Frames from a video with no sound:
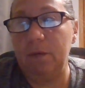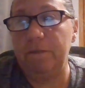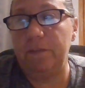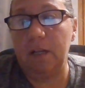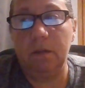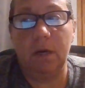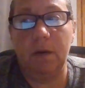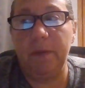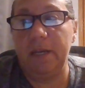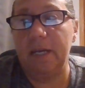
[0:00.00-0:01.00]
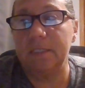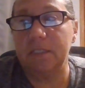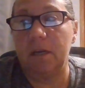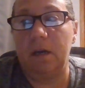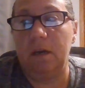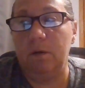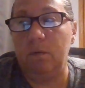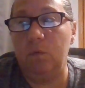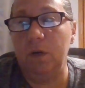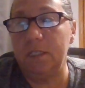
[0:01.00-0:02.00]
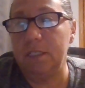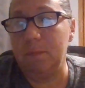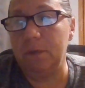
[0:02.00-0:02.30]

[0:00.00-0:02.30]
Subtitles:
I would follow up and ask, what is